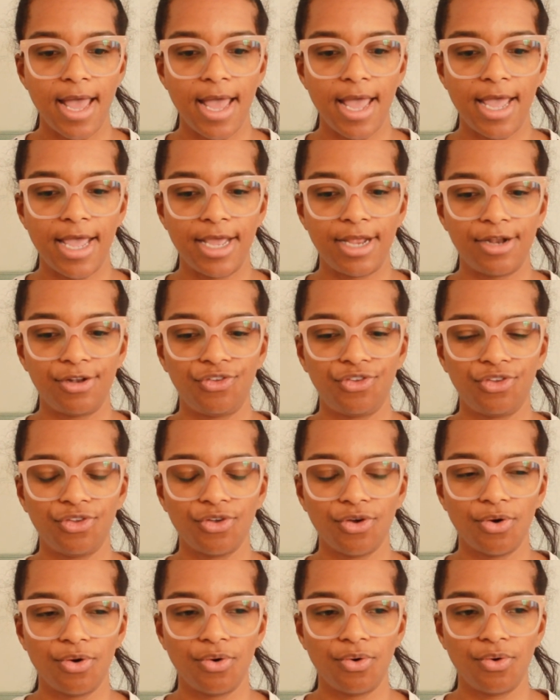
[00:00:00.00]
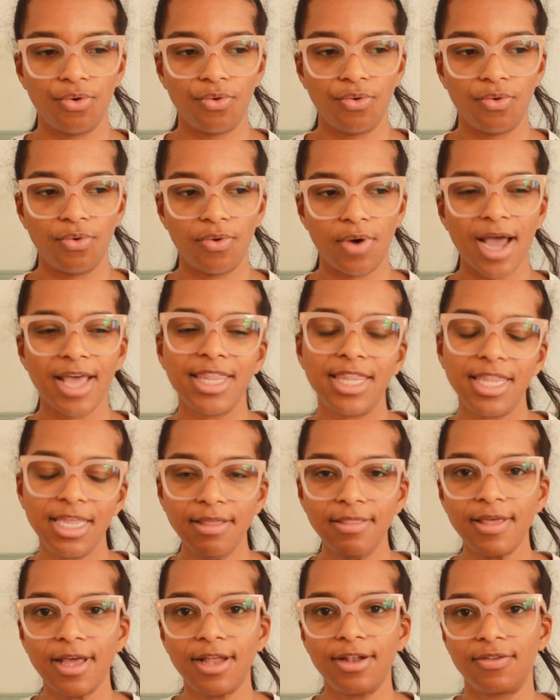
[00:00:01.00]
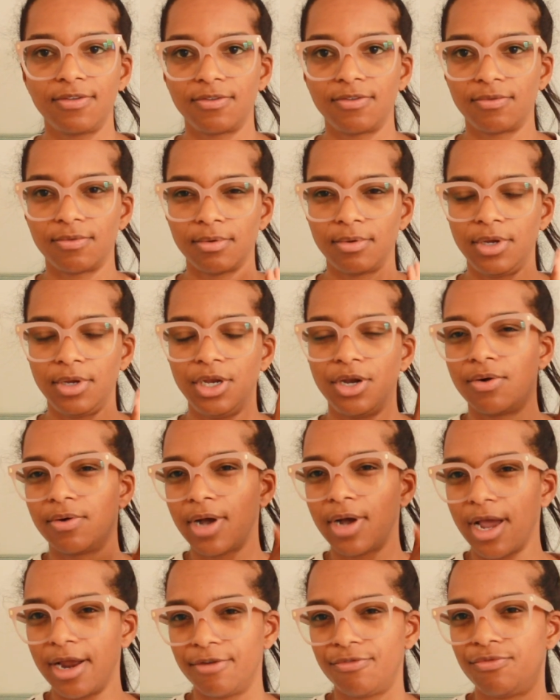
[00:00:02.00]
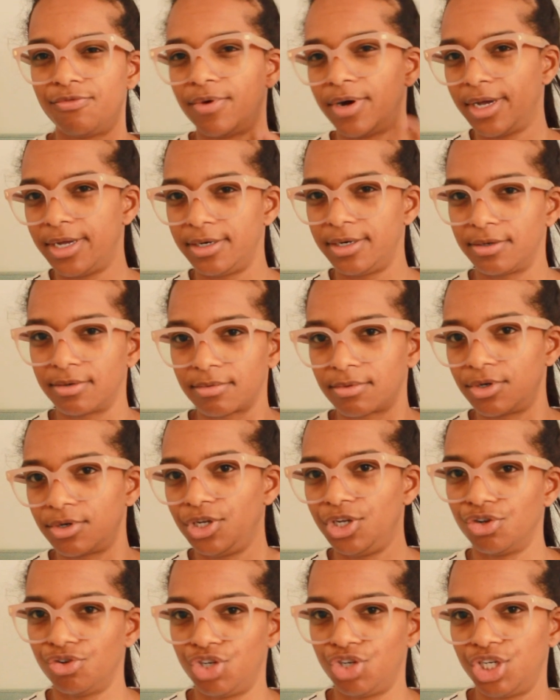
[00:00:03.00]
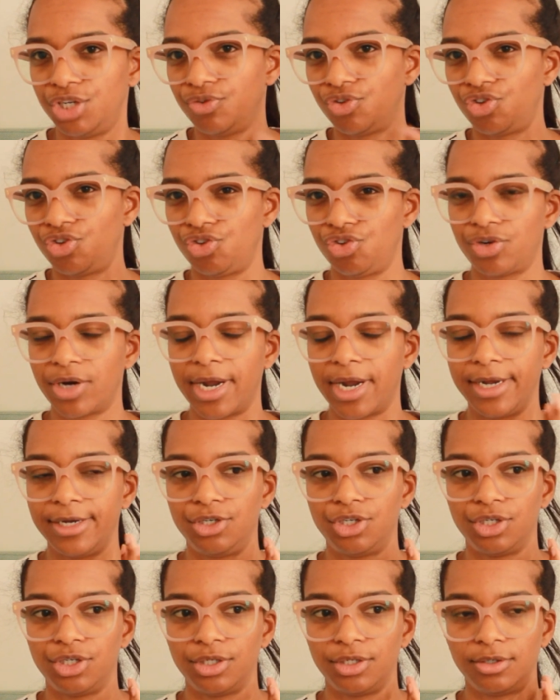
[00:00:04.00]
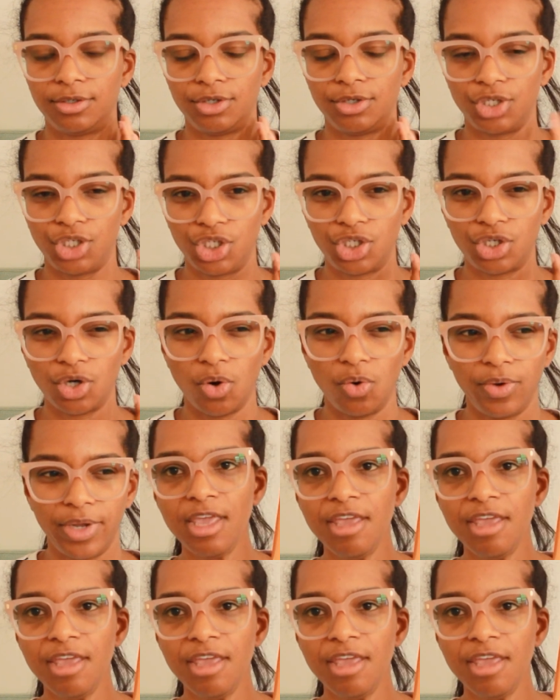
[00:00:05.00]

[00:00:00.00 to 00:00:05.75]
And so I think that's, you know, kind of what, you know, she was trying to show.